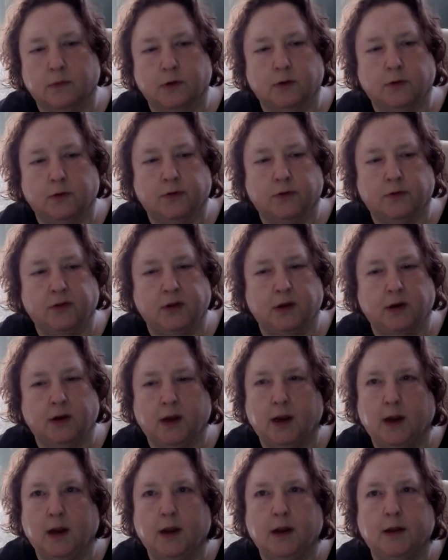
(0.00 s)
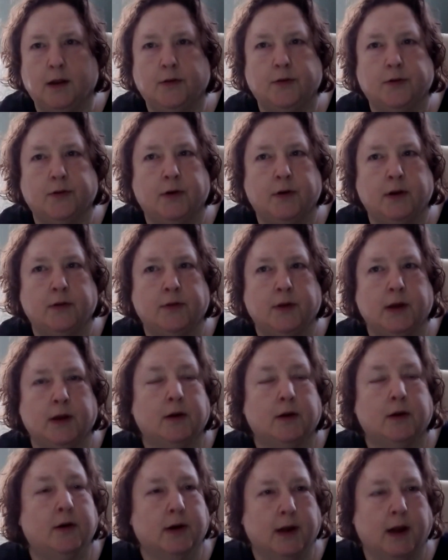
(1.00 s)
I don't see any hands or
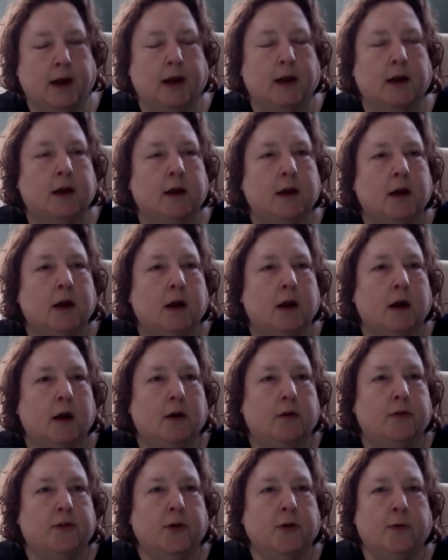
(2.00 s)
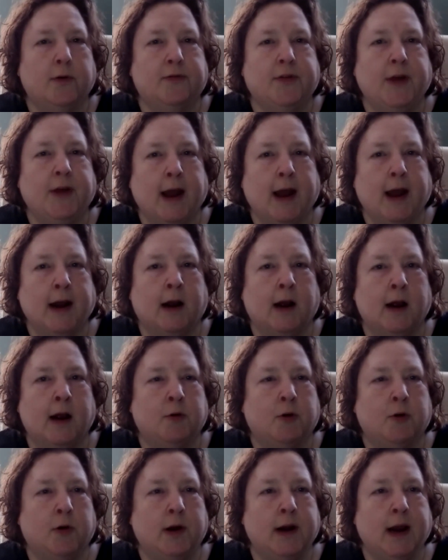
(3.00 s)
anything. Okay. So with that,
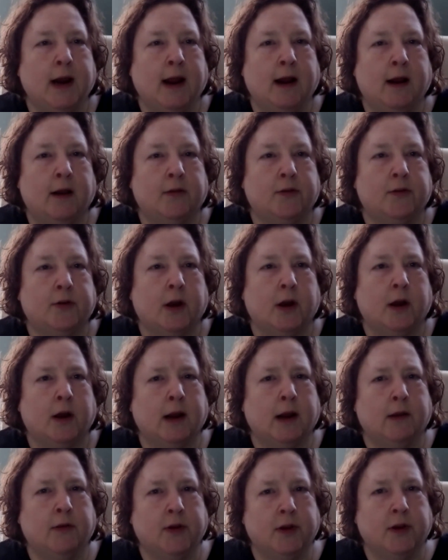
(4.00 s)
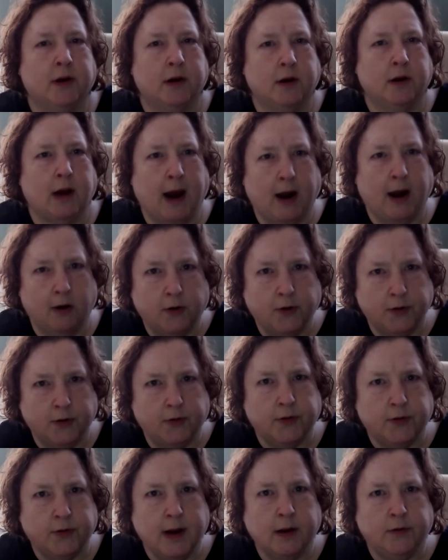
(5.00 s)
I'm going to ask, is it Harold
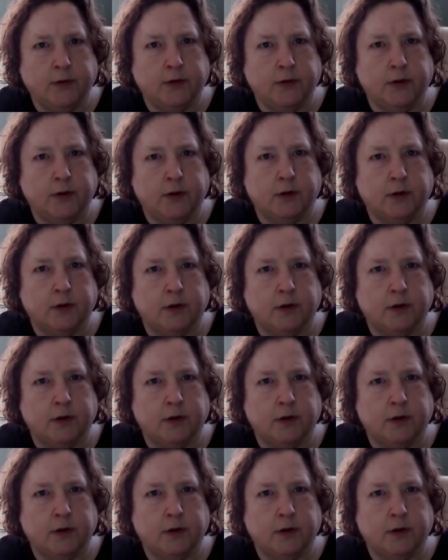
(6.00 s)
who's next?